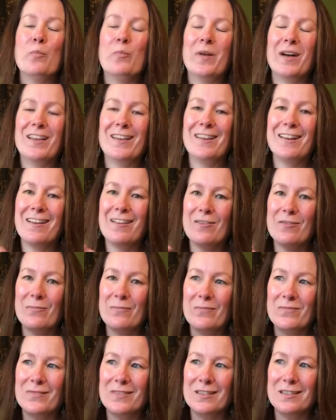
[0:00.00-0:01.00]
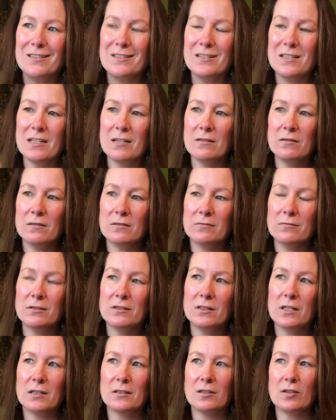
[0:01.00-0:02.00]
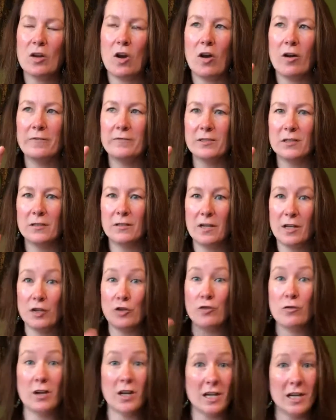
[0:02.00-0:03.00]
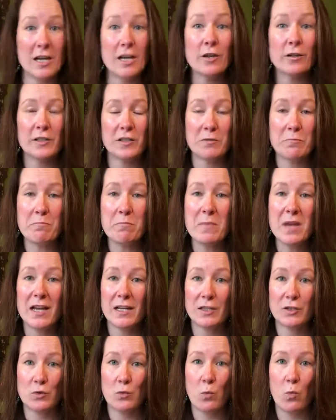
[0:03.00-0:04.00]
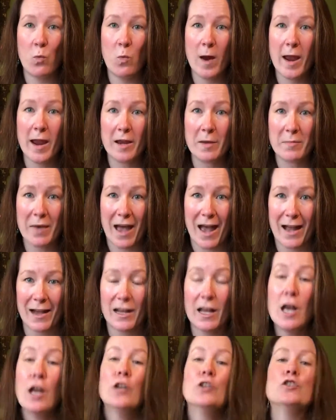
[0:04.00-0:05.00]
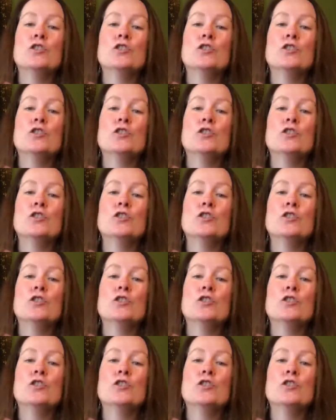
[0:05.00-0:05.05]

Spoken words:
but the steel doesn't often, you can hear it's mixed way back.